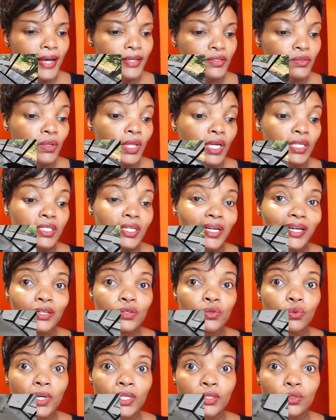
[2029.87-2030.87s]
so that she
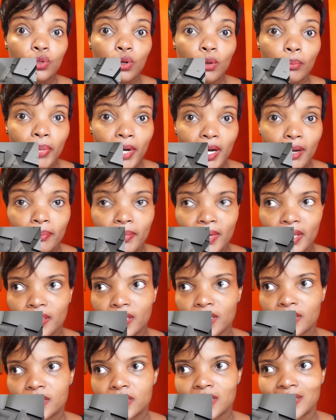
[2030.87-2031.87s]
can do a top up and
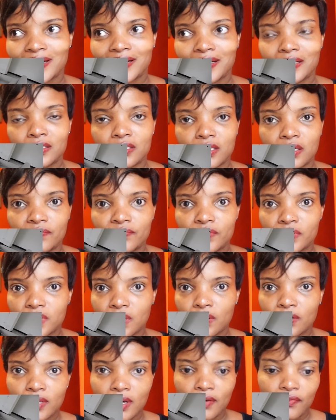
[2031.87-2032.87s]
then take herself to
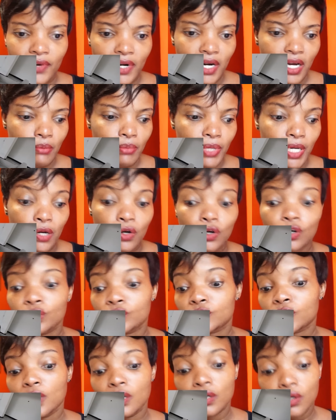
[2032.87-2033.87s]
South Africa
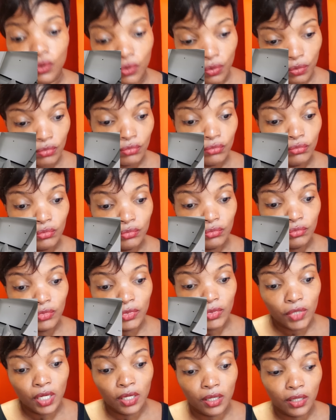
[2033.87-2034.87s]
because, hello,
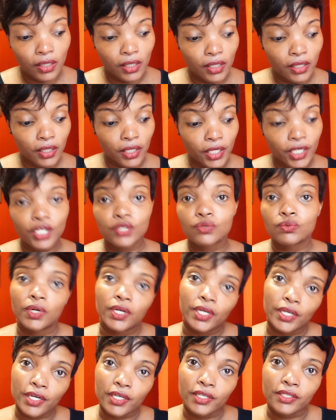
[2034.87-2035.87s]
it is
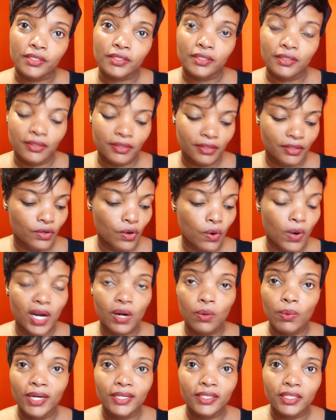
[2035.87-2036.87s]
what it is. No
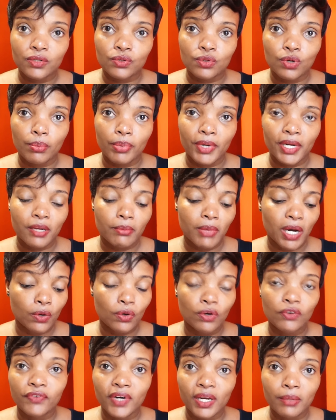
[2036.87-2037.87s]
one wanted to open him a
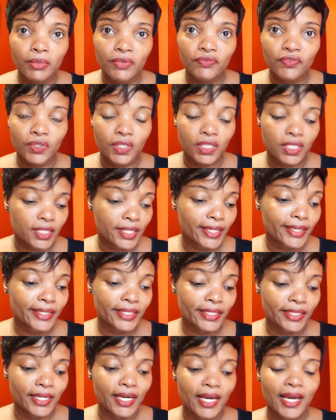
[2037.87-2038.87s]
GoFundMe for this
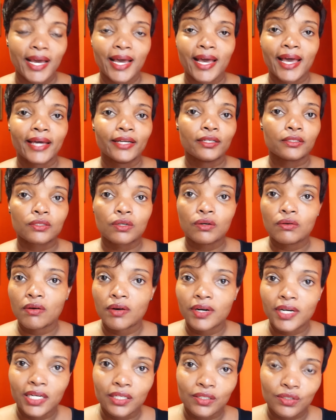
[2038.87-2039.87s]
lady and so
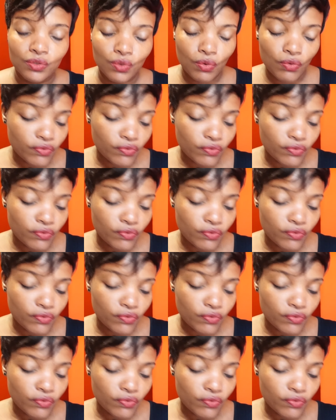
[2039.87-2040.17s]
on and so